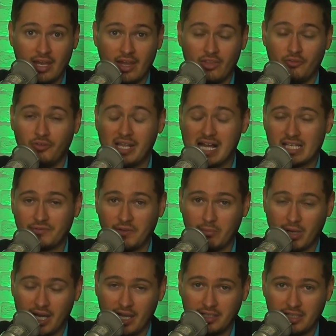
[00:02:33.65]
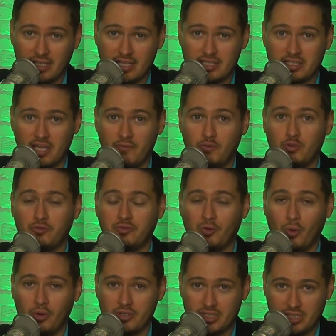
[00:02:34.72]
And the philosophy behind it is if you
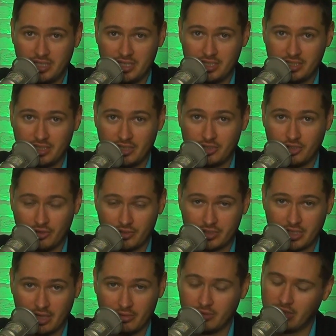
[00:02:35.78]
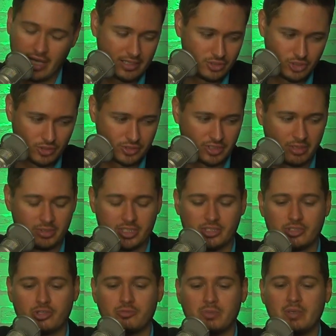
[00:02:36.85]
force these insurance, com- not insurance companies,
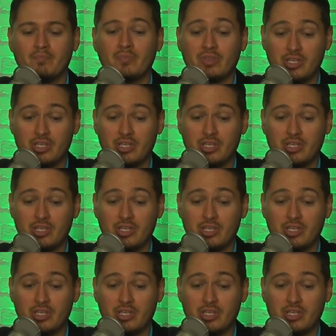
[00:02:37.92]
excuse me,